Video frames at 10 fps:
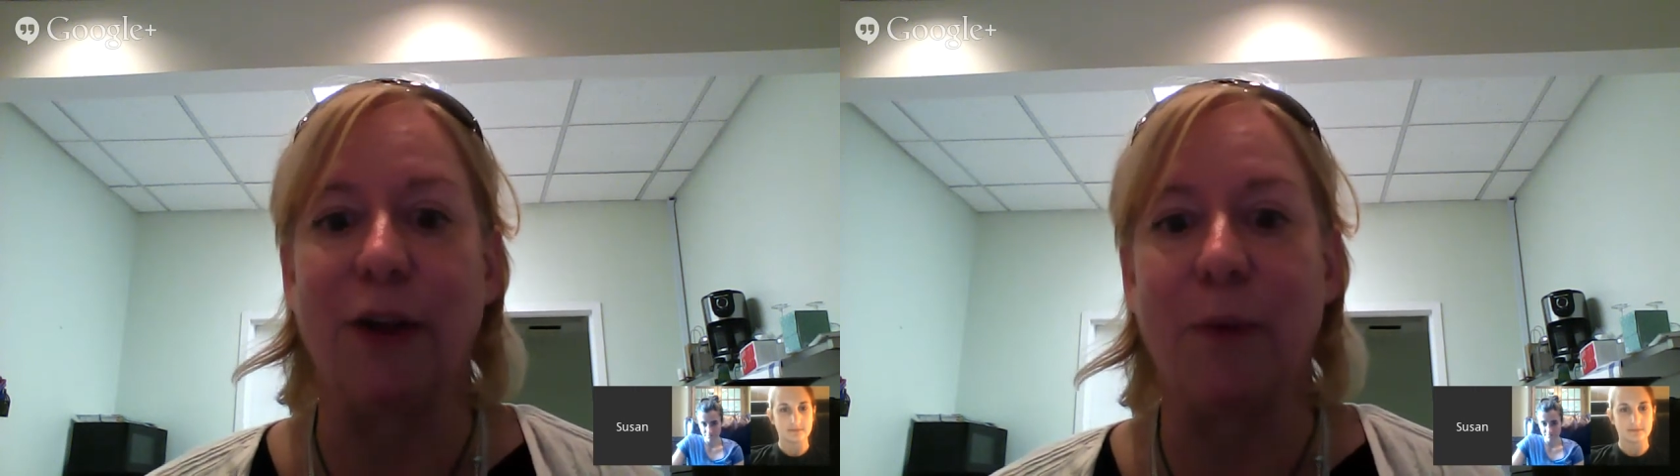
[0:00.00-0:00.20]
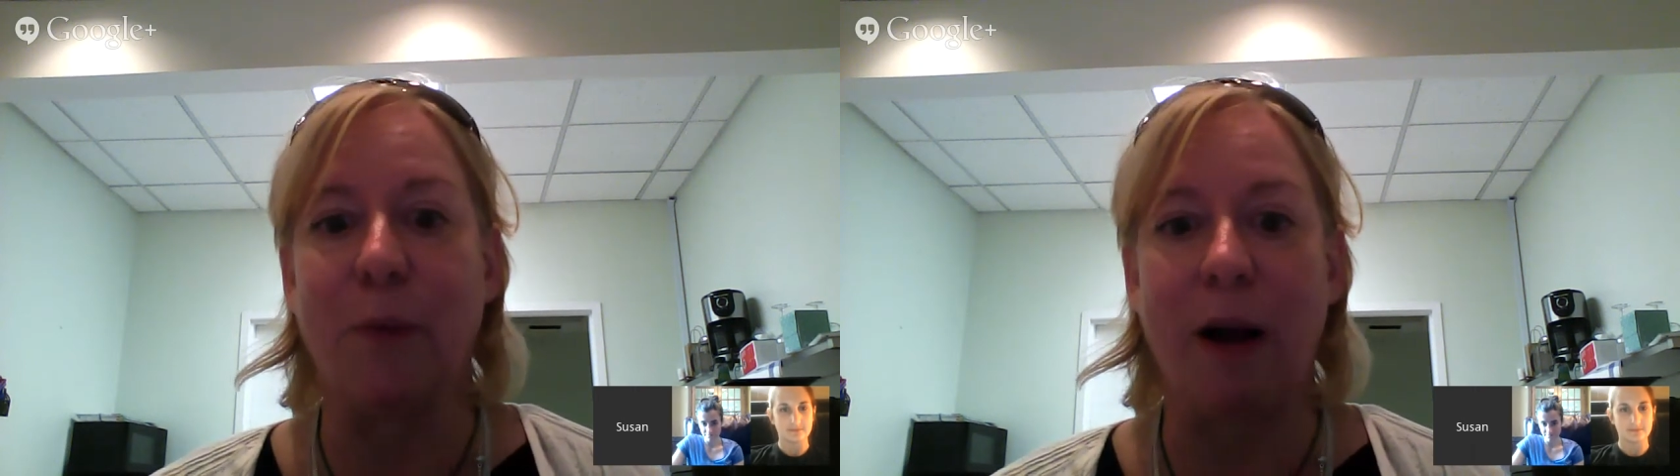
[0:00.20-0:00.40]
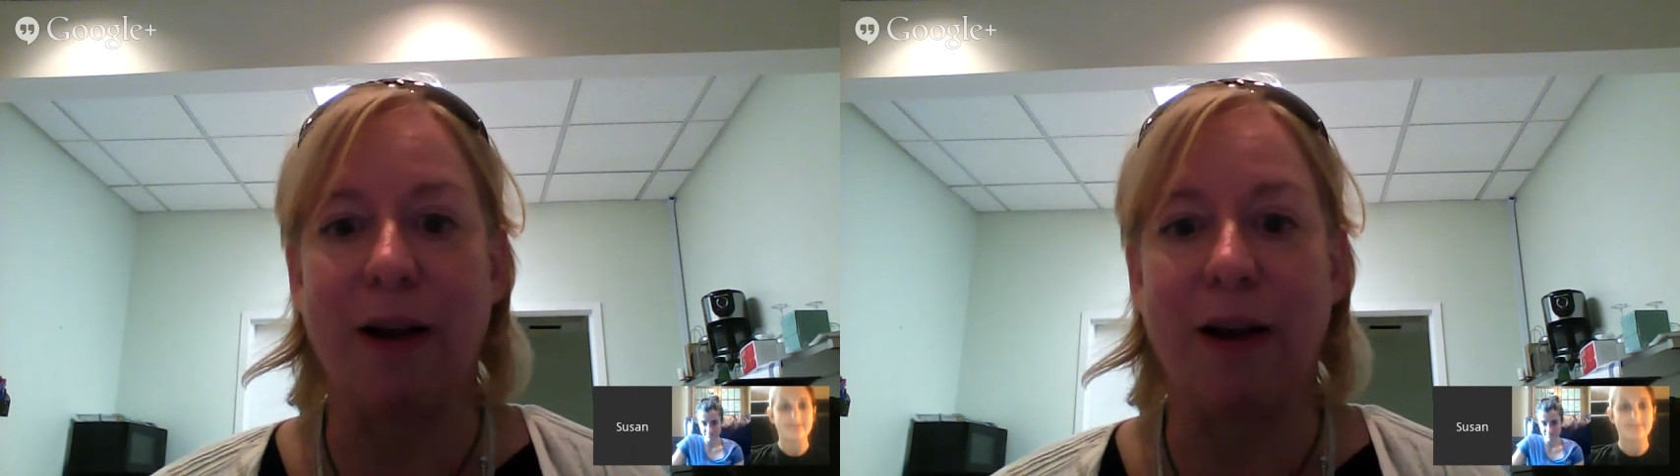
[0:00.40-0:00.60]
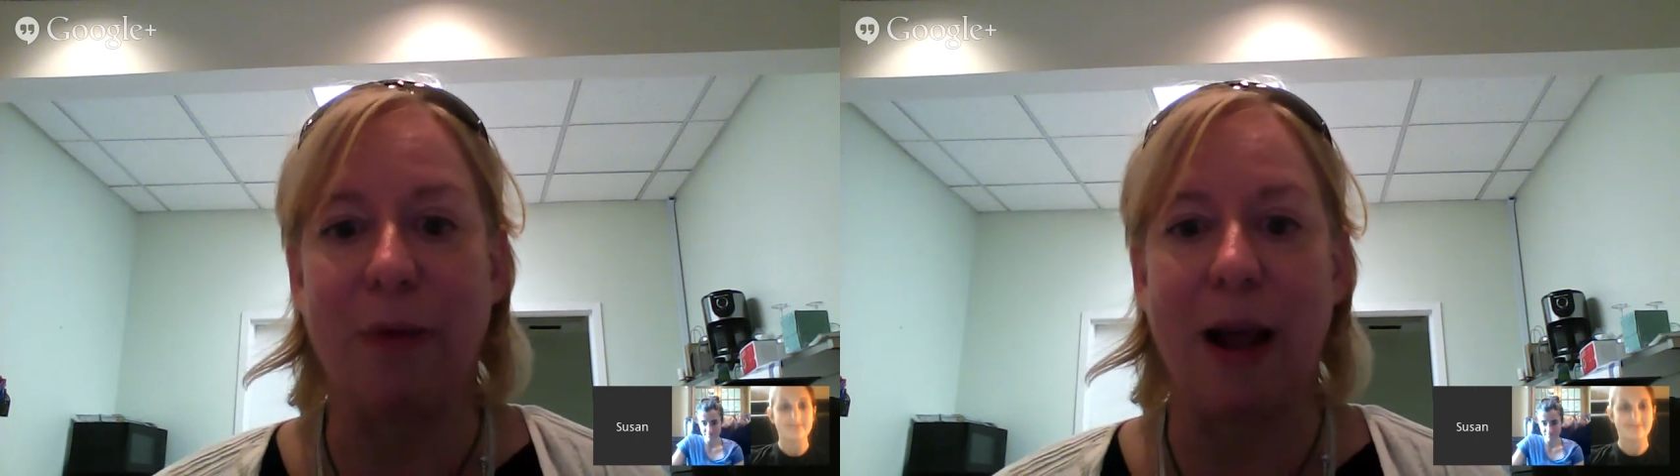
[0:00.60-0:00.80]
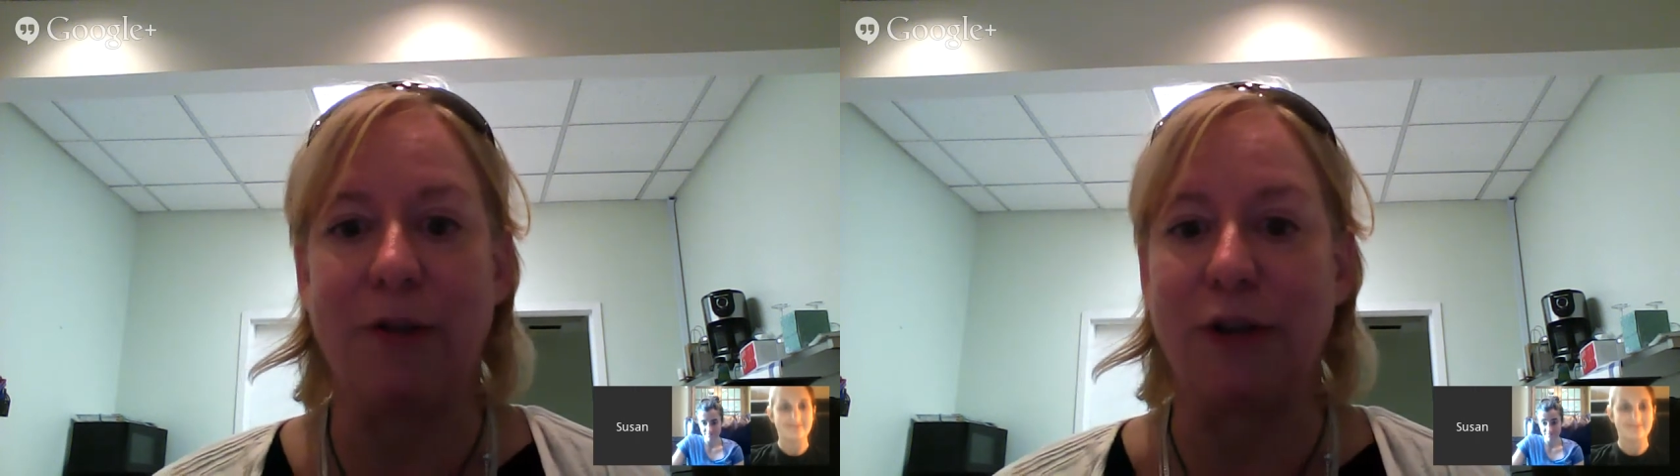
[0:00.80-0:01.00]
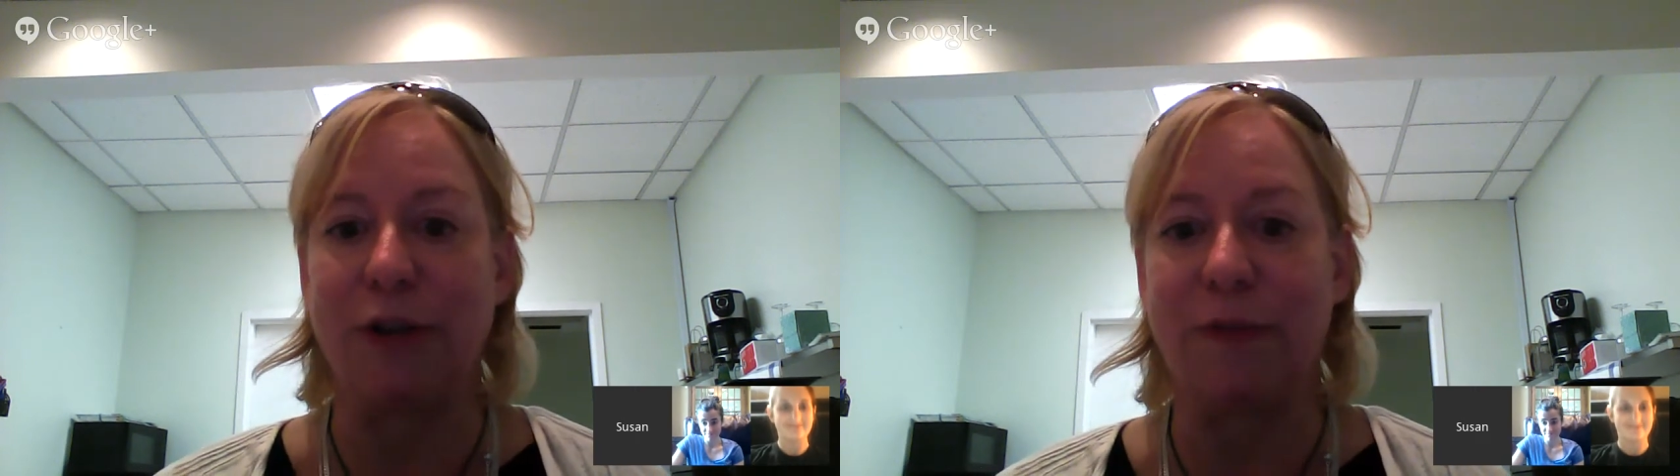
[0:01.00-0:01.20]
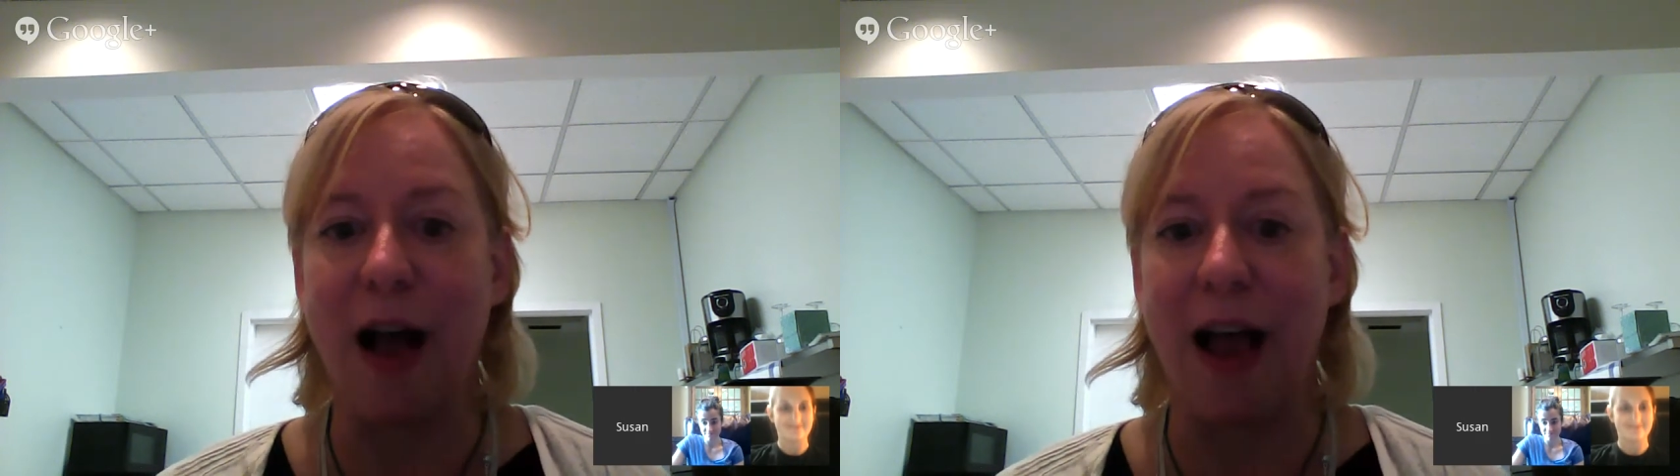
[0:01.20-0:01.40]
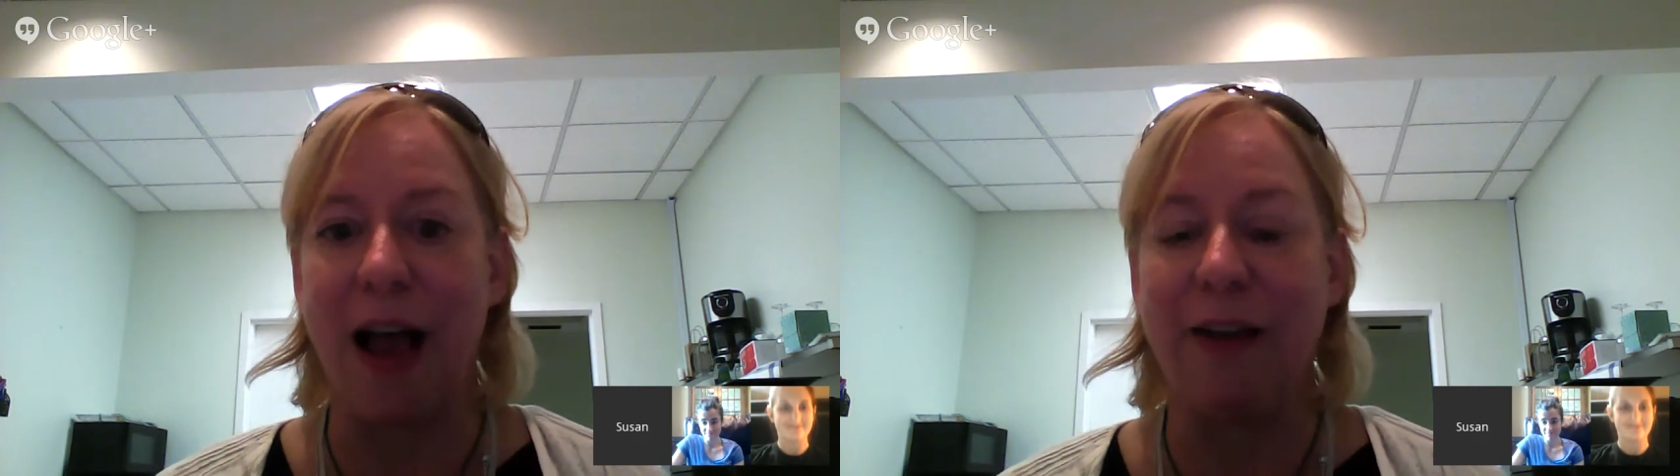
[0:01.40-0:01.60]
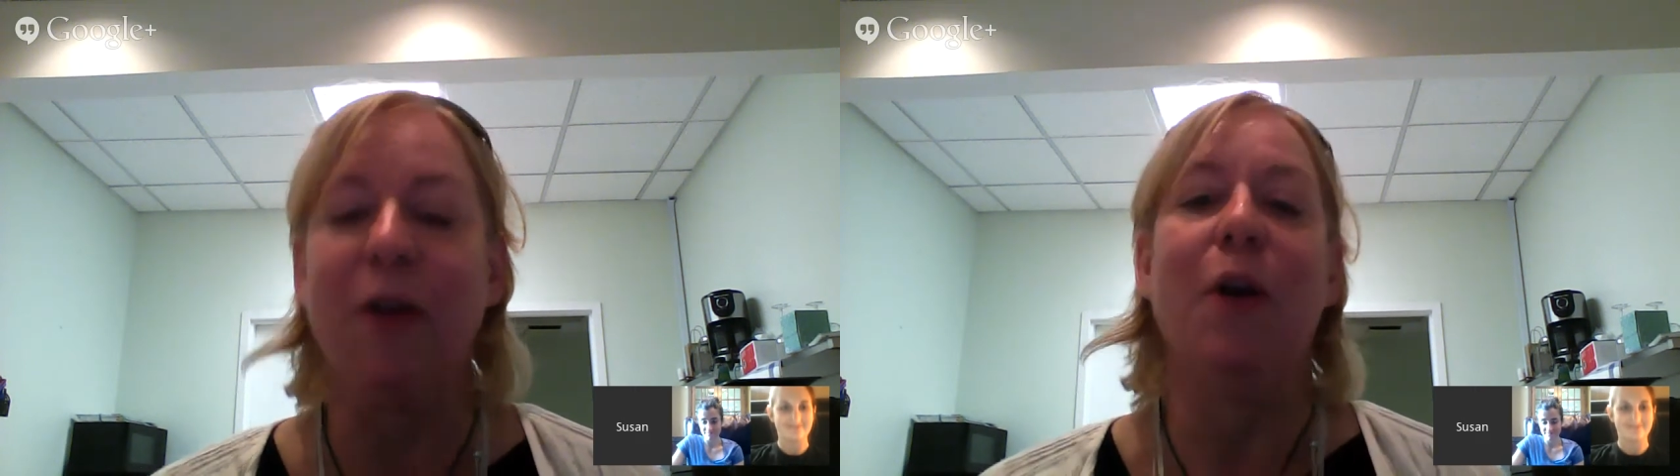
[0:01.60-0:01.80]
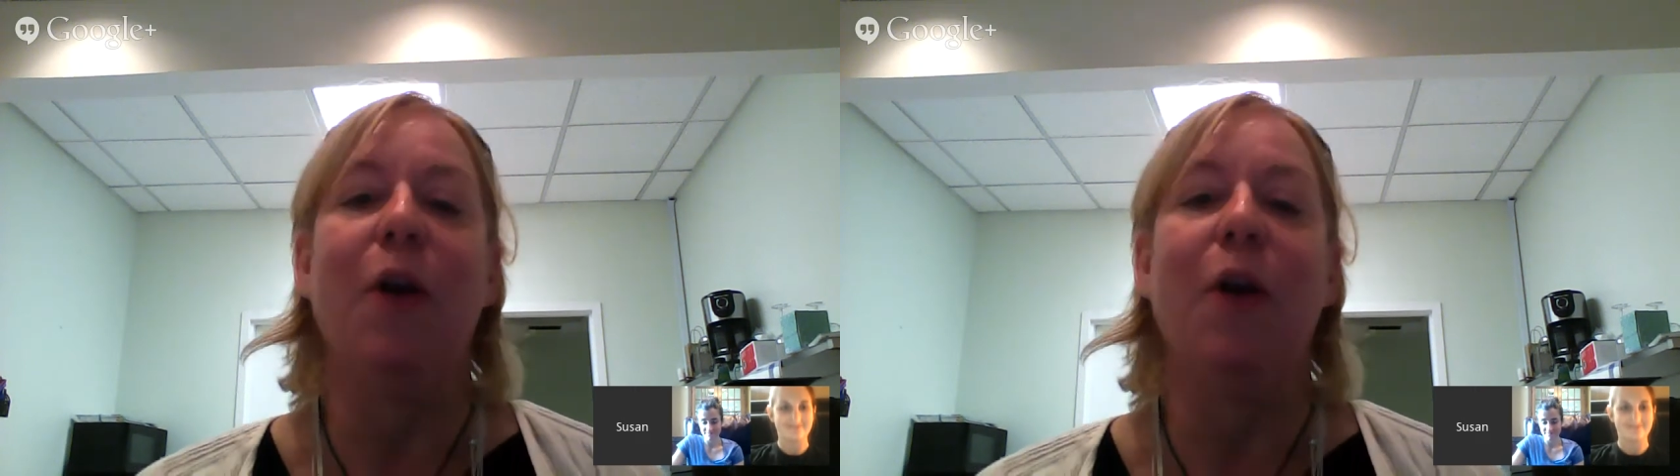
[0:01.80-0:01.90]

They're walking around just fine.